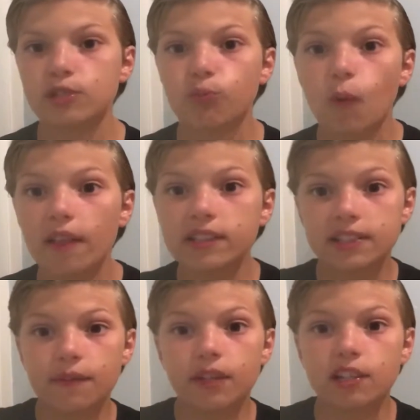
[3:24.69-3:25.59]
as well as
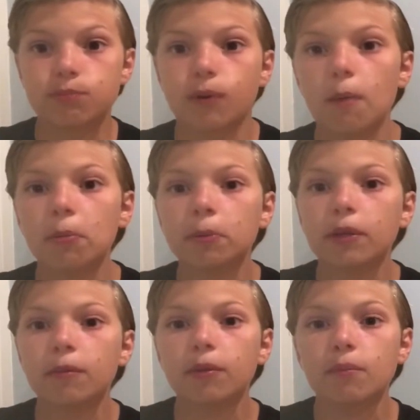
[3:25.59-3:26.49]
giving us
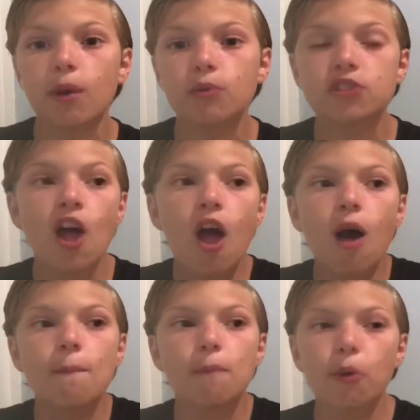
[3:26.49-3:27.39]
probably the most
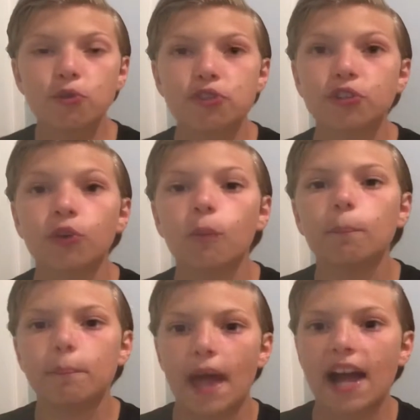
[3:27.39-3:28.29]

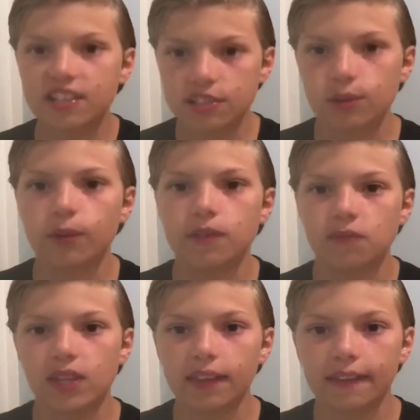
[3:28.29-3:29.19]
emotional backstory
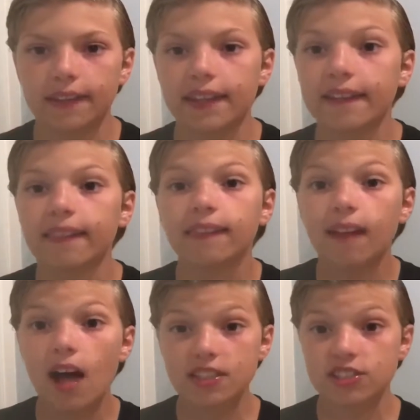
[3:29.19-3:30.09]
villain in
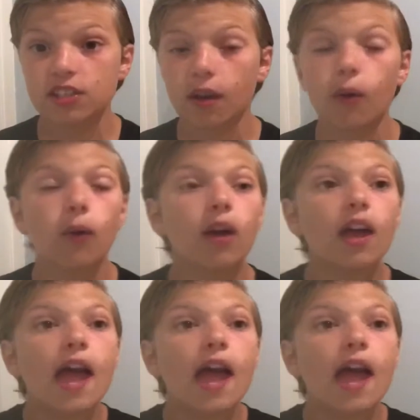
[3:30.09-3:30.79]
Lotso.